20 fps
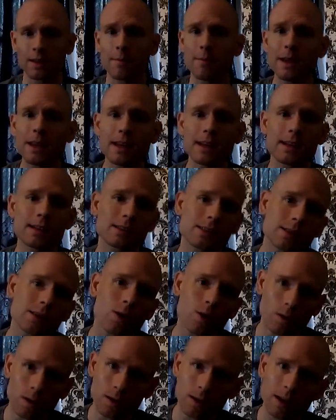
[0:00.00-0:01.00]
The media is
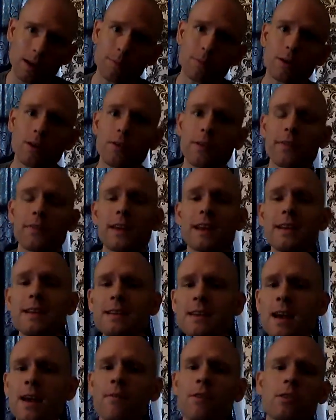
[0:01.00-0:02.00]
so liberal that they
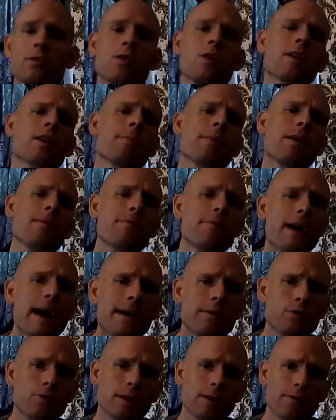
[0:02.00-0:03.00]
never talk about
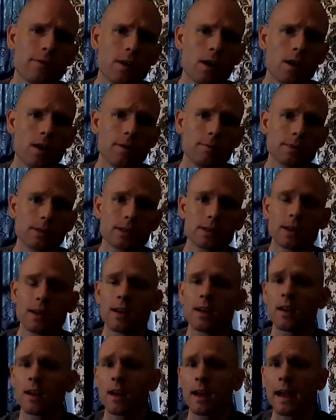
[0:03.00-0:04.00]
factory farms,
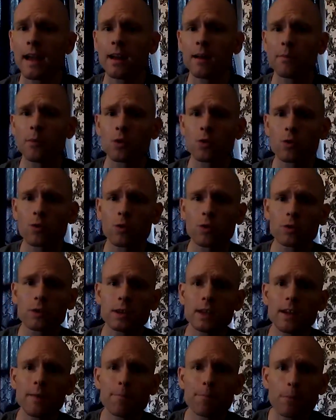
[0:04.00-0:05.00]
animal
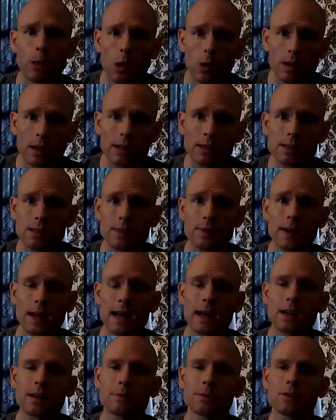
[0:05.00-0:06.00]
cruelty of billions
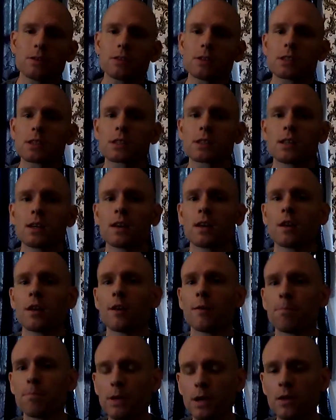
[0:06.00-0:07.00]
of animals,
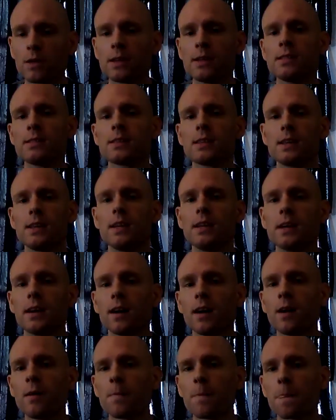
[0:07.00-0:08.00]
billions a
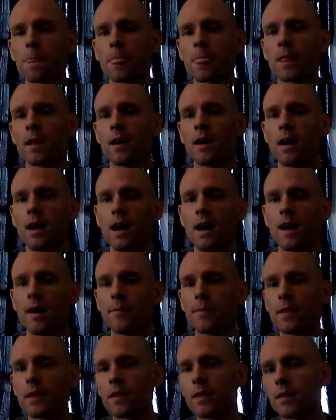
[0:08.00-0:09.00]
year,
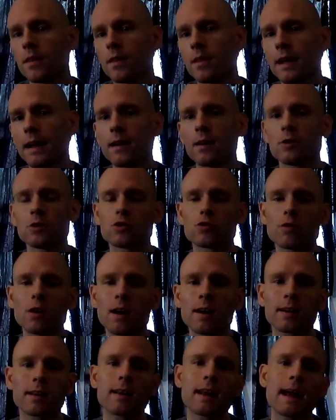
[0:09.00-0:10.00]
that are
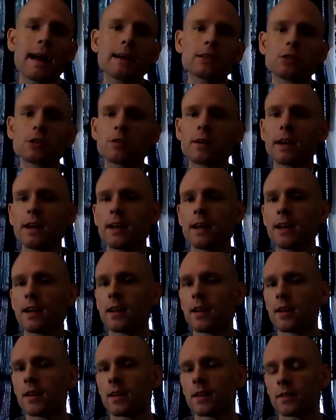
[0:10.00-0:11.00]
drugged,
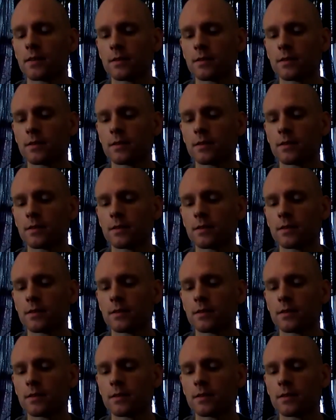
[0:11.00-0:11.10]
castrated,